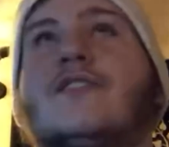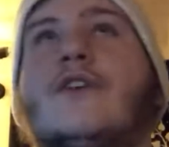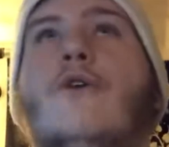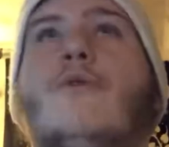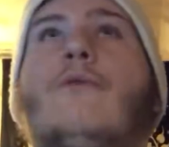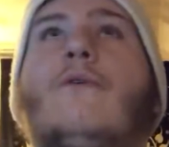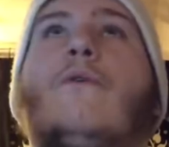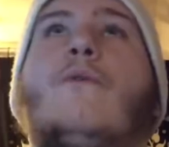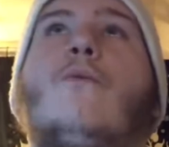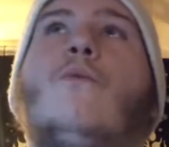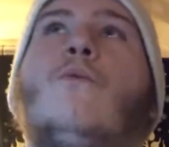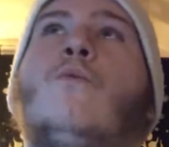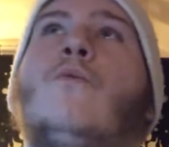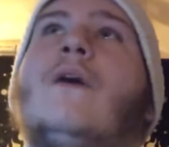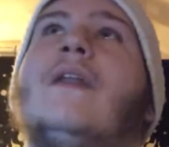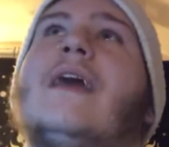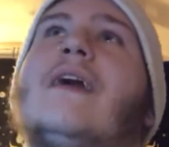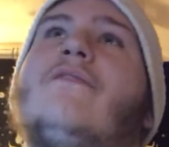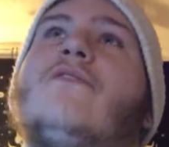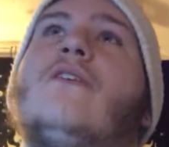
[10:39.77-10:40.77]
So
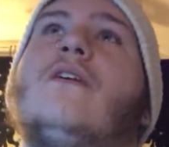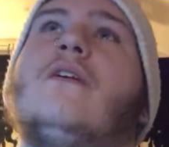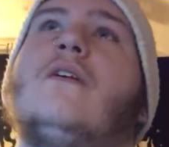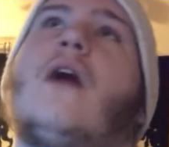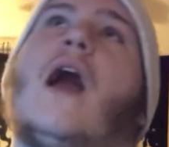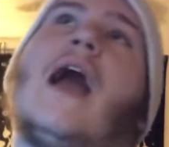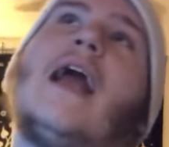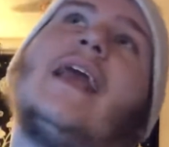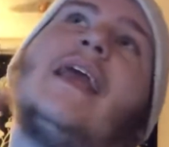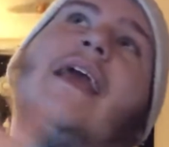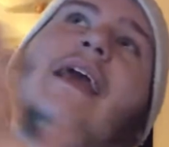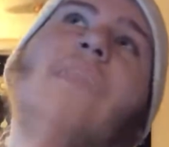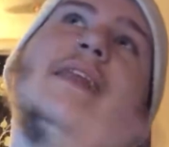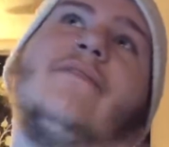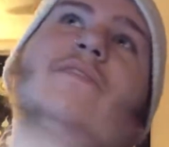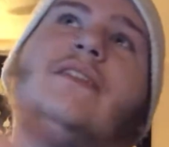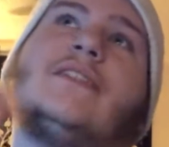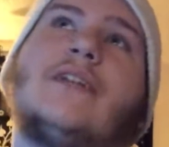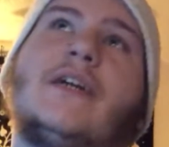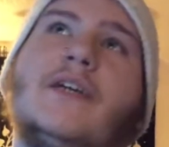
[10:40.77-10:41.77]
whenever I can't
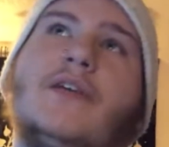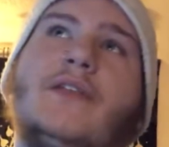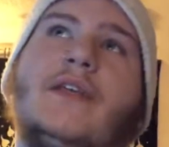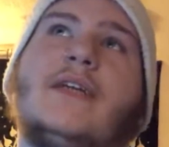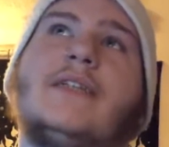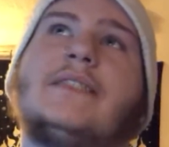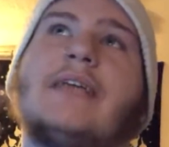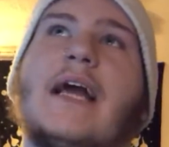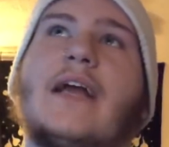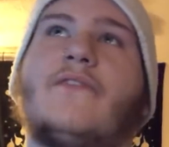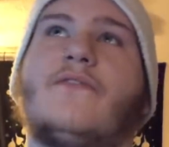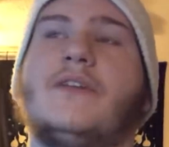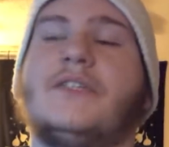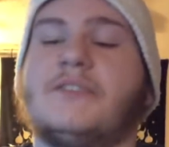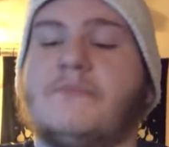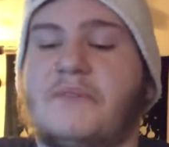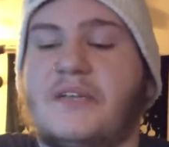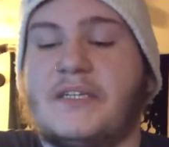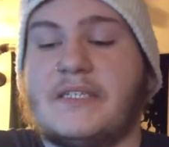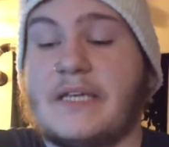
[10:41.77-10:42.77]
even tell you the exact
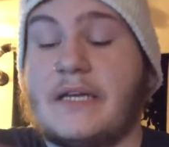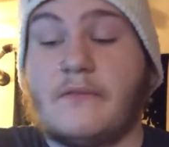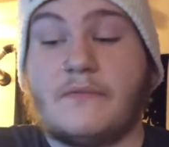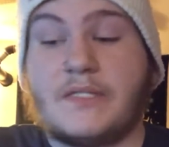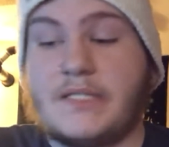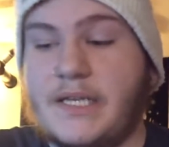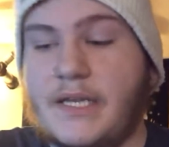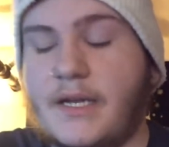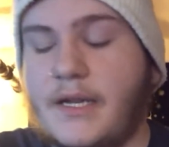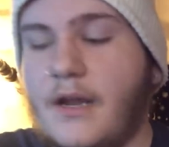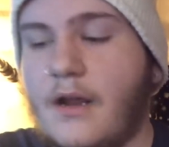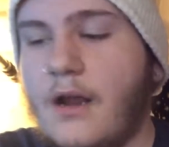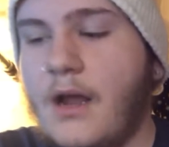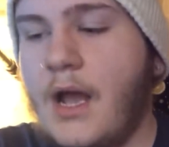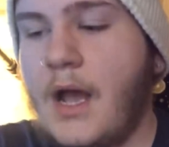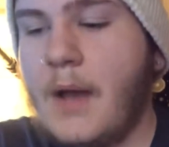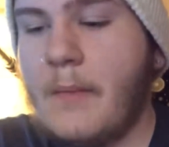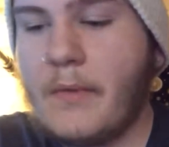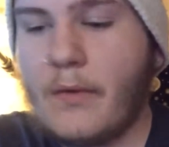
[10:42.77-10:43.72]
reason because I don't see it here,